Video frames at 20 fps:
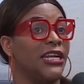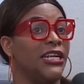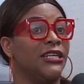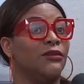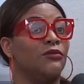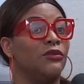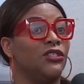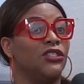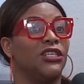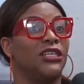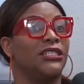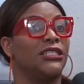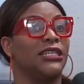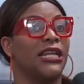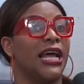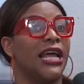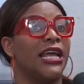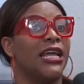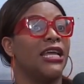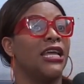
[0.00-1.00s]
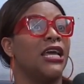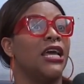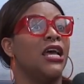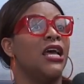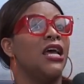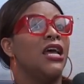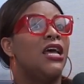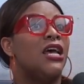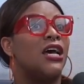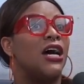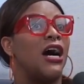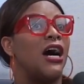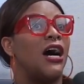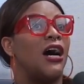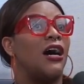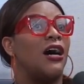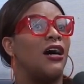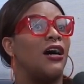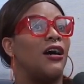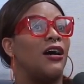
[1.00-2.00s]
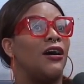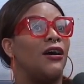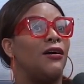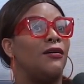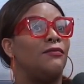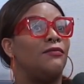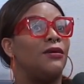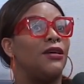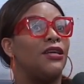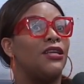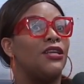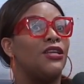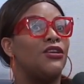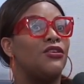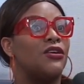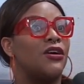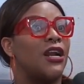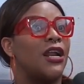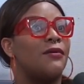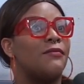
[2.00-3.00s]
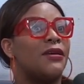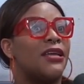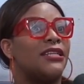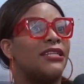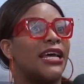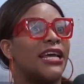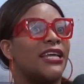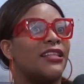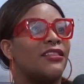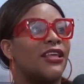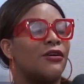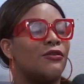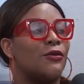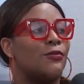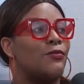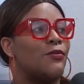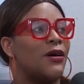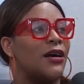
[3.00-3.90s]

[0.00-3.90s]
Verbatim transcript: And it was just like, um, you know what I mean? Like there were.